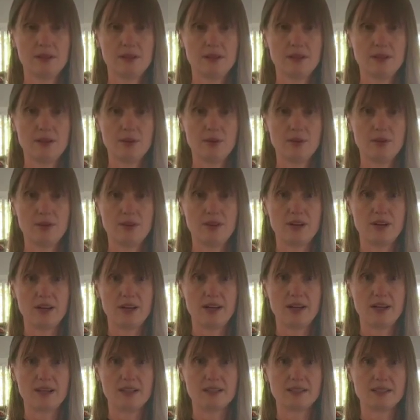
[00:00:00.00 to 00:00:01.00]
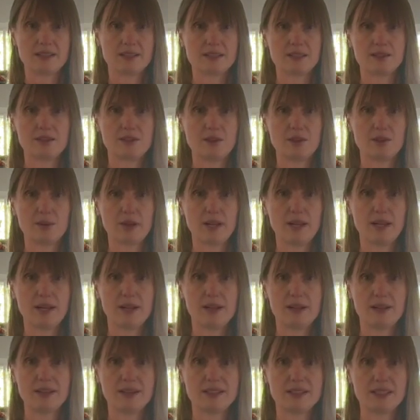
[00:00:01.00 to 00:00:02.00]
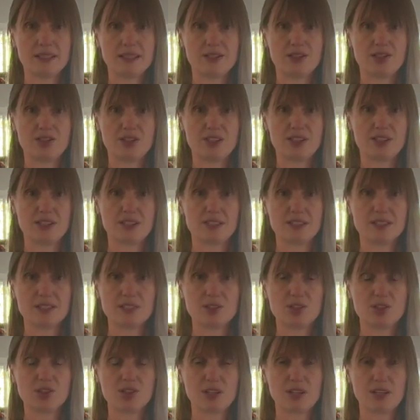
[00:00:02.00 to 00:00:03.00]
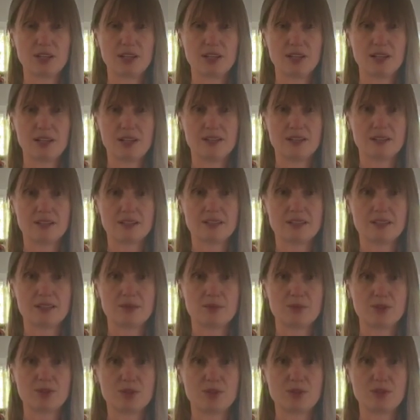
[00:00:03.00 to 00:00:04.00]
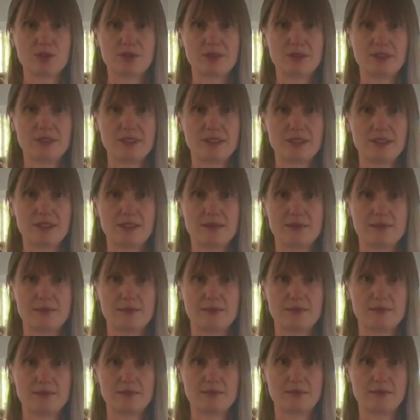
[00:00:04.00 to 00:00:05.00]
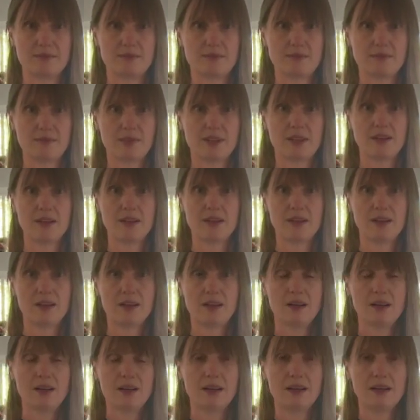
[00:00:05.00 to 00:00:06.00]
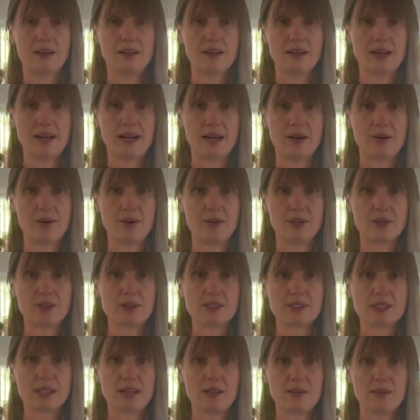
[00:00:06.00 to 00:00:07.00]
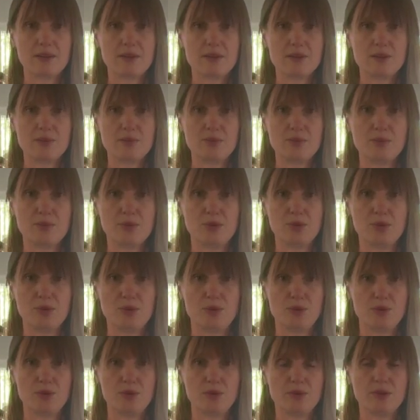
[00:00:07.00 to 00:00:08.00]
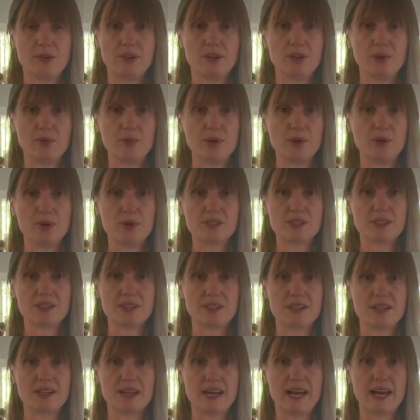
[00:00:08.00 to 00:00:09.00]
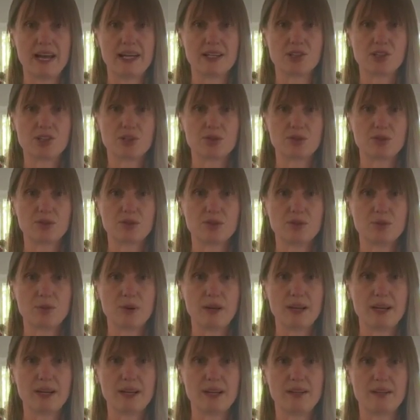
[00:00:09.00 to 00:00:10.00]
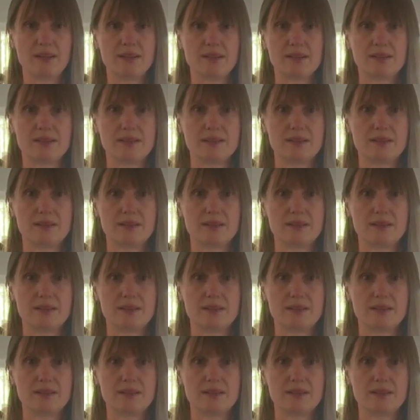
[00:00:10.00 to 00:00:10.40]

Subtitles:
No thoughts, no analyzations, just observing and allowing yourself to move in the most natural way.